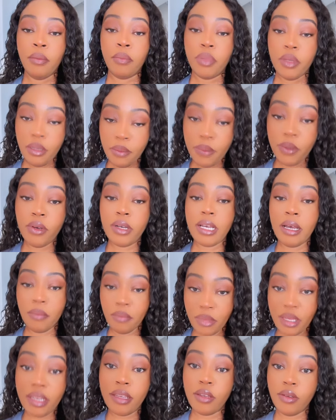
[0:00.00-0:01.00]

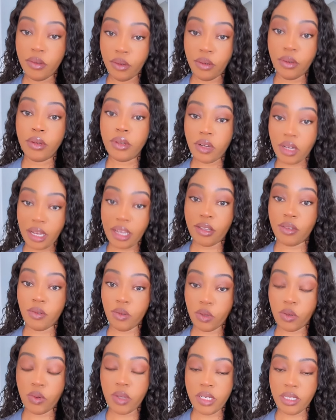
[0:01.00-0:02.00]
can make you look like
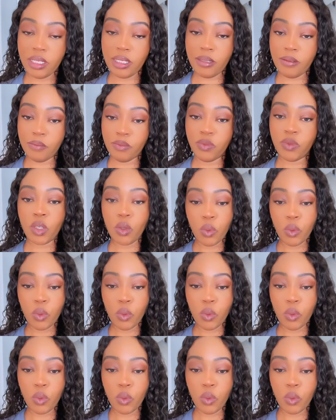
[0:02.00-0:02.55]
you're crazy